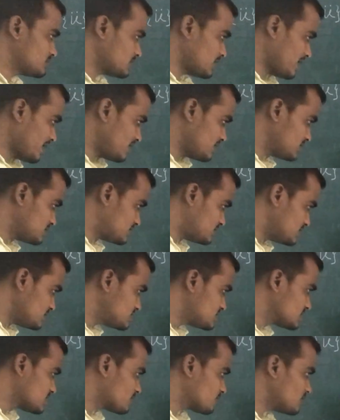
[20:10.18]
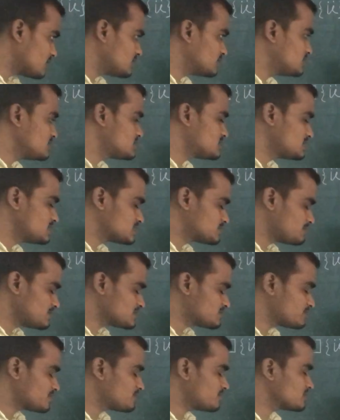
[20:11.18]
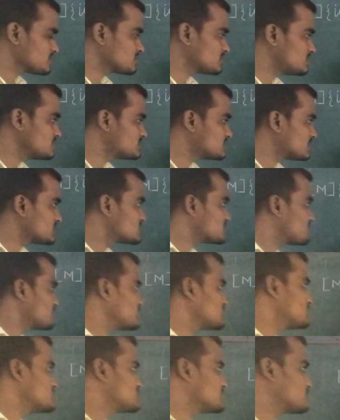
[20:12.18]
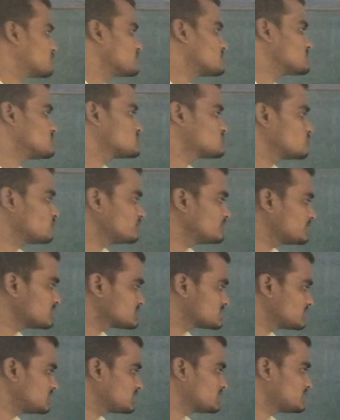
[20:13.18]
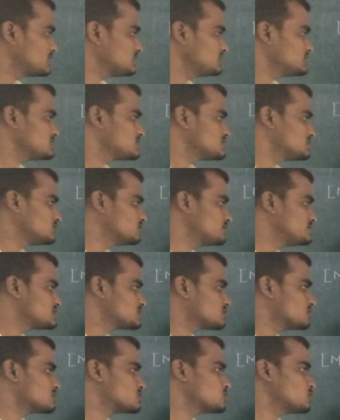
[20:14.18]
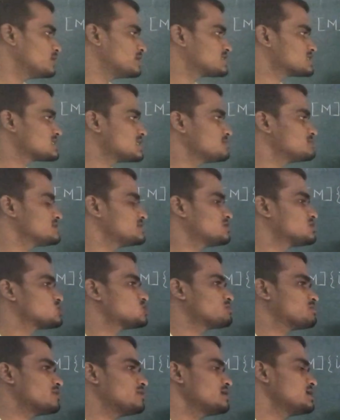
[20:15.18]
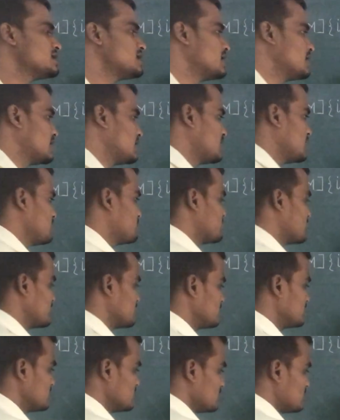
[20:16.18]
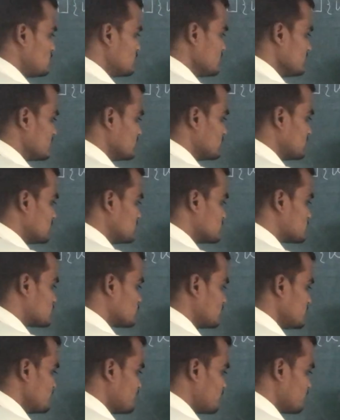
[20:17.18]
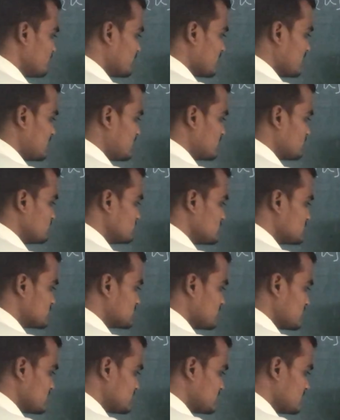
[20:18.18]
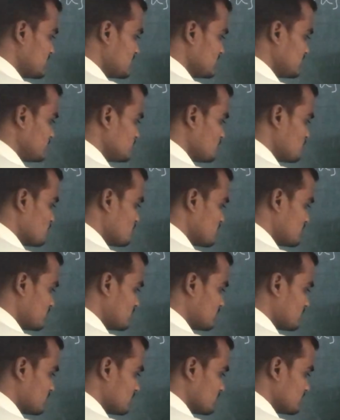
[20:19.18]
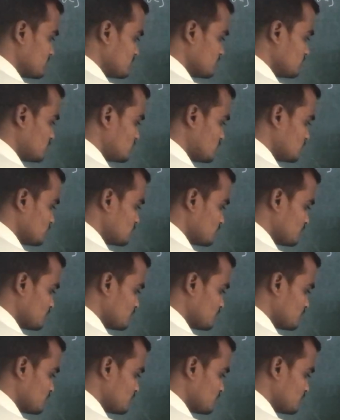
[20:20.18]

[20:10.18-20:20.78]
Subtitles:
and this displacement function is satisfying this equation. So we are selecting this u is equal to x times e raised to power lambda. Okay. So if we write down this like that, u1, u2,